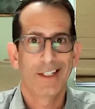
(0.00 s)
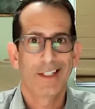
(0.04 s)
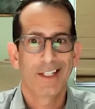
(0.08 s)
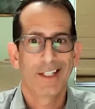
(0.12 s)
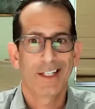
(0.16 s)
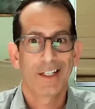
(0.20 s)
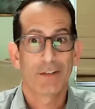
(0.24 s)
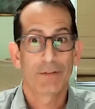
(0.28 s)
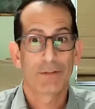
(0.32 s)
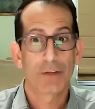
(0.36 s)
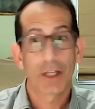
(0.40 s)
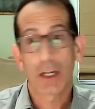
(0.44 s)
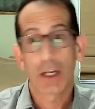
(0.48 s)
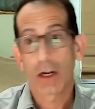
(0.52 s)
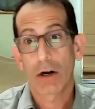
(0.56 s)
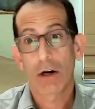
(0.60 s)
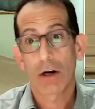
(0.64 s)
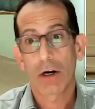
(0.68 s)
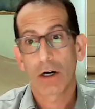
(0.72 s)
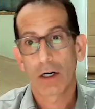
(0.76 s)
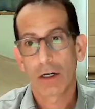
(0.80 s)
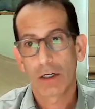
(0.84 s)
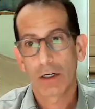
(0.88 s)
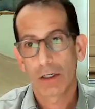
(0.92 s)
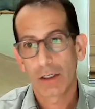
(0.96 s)
if they
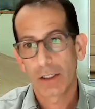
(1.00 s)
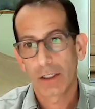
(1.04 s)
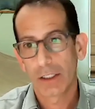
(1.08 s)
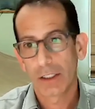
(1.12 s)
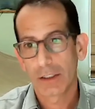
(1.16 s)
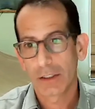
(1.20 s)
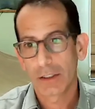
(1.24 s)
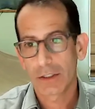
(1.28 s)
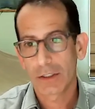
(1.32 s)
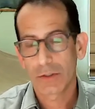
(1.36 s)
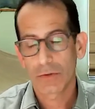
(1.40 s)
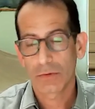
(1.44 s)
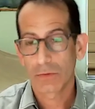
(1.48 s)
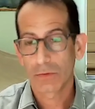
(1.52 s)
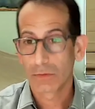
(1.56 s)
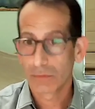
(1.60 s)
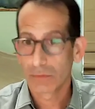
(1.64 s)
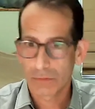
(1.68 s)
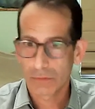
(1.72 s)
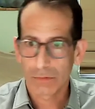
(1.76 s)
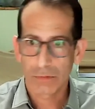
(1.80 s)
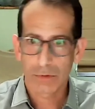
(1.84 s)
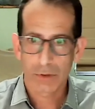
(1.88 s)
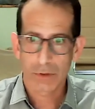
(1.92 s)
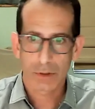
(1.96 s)
are, it's
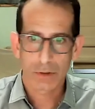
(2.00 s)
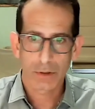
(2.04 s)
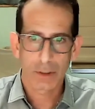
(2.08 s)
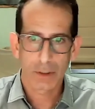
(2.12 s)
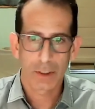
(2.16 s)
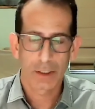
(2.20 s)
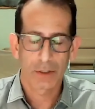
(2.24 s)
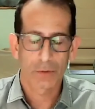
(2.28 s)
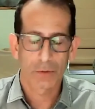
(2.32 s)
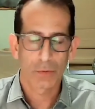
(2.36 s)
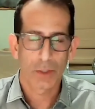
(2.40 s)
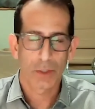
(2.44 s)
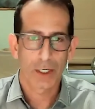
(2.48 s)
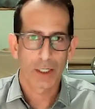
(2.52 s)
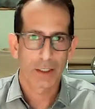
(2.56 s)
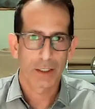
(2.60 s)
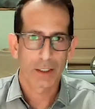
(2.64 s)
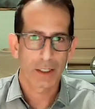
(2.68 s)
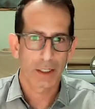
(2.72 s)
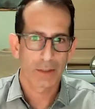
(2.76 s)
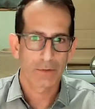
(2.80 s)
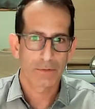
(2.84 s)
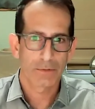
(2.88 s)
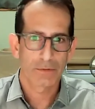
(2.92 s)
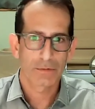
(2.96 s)
in a way
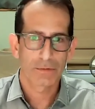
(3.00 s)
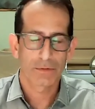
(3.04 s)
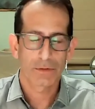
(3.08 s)
kind